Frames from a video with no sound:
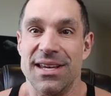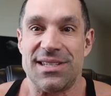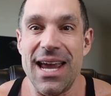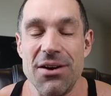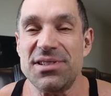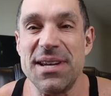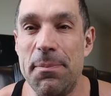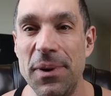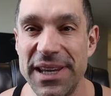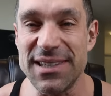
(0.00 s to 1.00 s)
See how
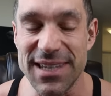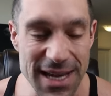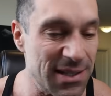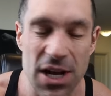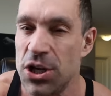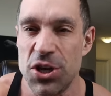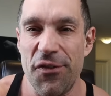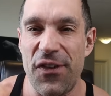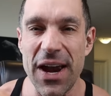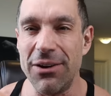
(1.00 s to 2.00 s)
simple this is? You
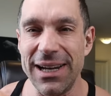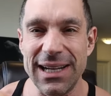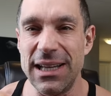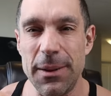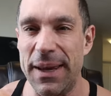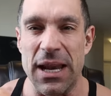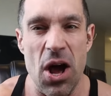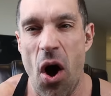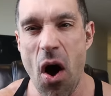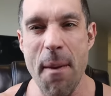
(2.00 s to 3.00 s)
vary it a little bit.
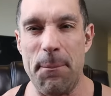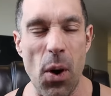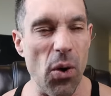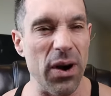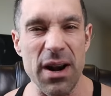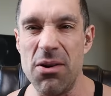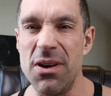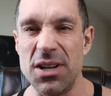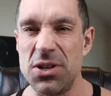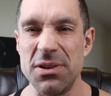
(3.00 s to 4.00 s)
Oh, I'm bored. I don't
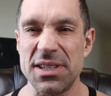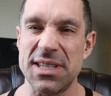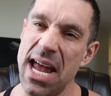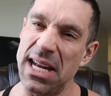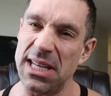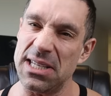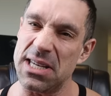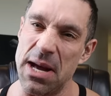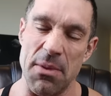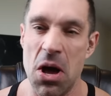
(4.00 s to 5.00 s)
want to do it standing this
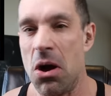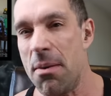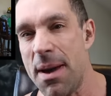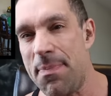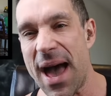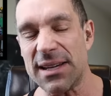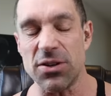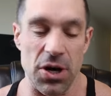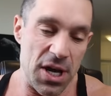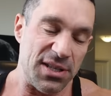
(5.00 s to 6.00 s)
time. Oh, my back's
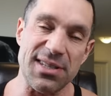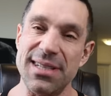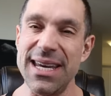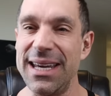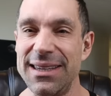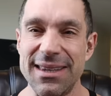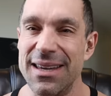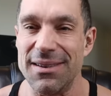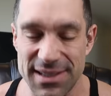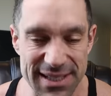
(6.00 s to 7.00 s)
sore. See,
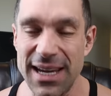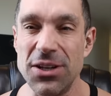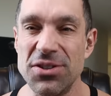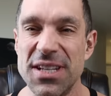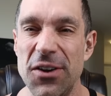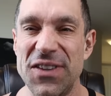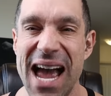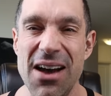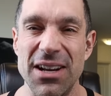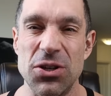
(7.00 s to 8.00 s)
sit yourself
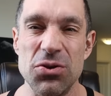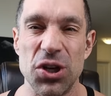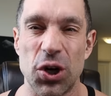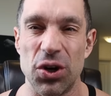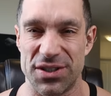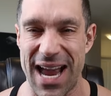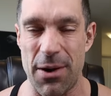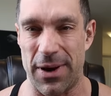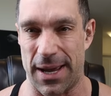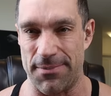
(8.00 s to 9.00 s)
down and do the curls
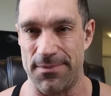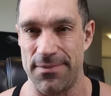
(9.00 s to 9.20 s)
that way.